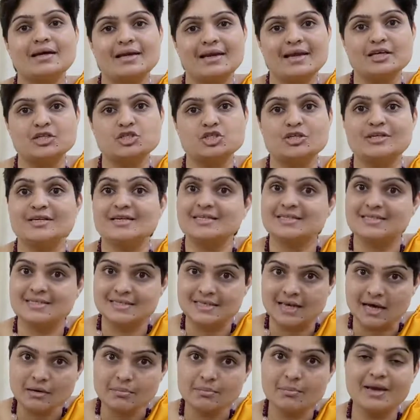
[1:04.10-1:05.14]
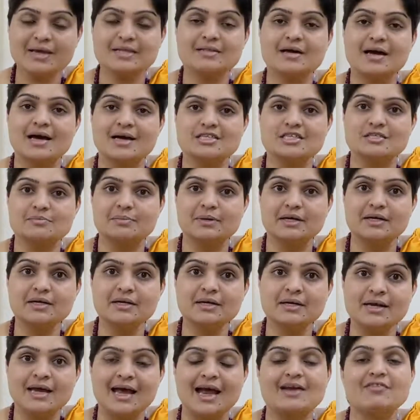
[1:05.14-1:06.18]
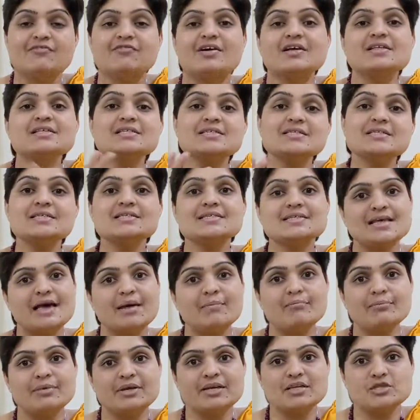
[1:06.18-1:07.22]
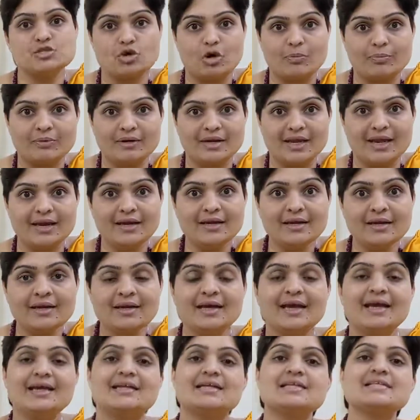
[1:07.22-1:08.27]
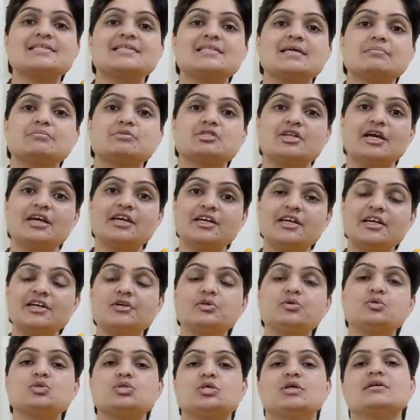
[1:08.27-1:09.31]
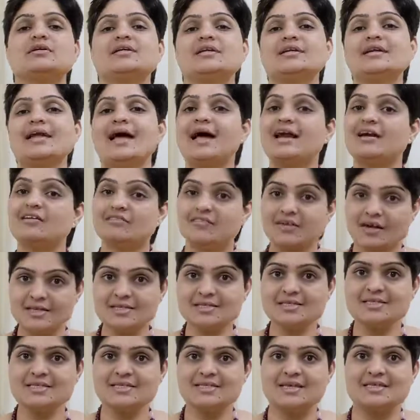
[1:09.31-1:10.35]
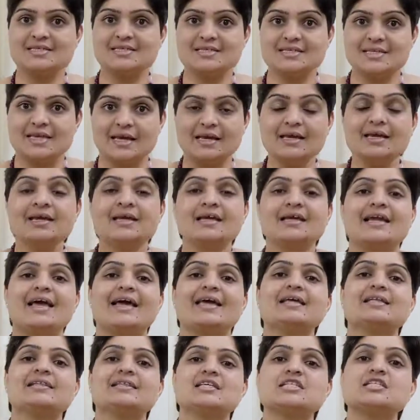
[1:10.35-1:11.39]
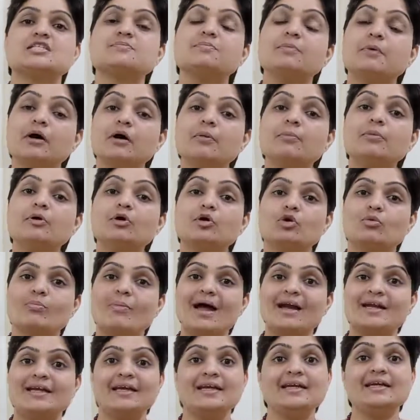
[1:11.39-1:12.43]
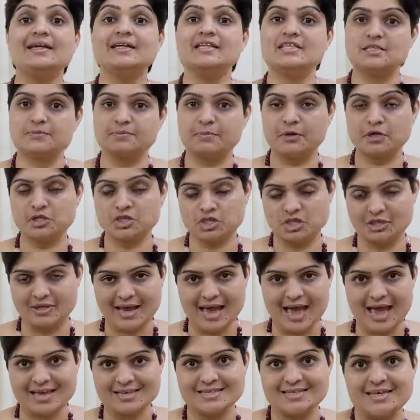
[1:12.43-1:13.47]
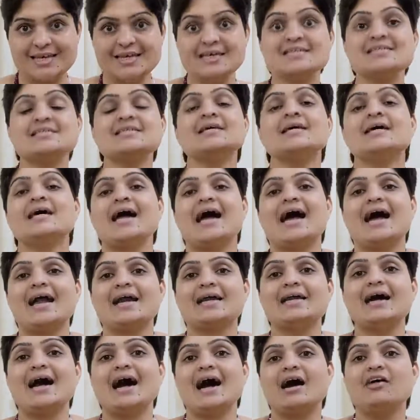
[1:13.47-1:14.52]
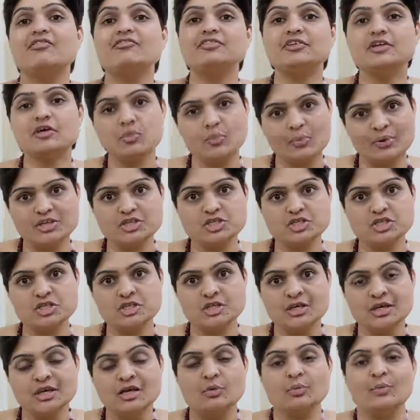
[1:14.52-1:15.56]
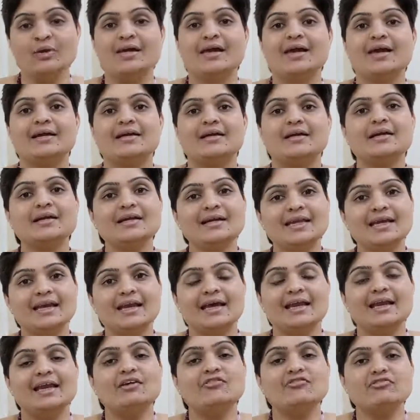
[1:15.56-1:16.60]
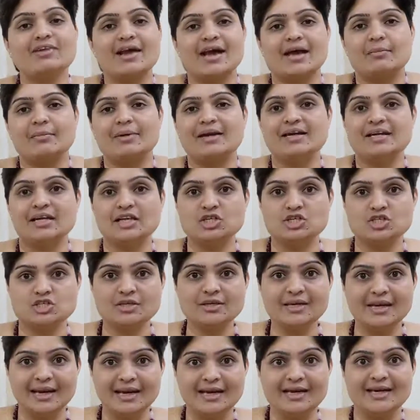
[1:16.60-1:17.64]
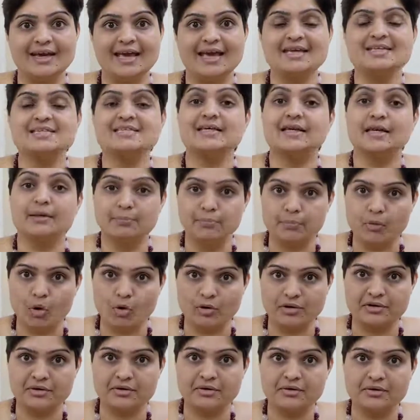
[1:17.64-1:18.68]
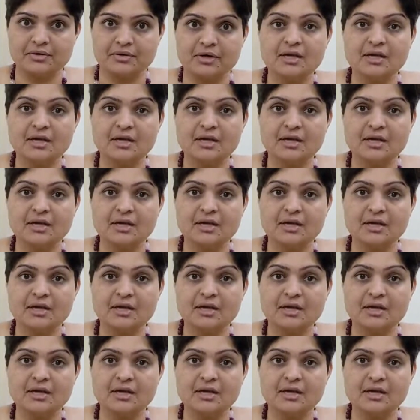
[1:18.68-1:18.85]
collection is done by the husband, and once the sample is obtained, it is subjected to certain advanced testing like the sperm chromatin dispersion assays, and after which we get the DNA fragmentation index report.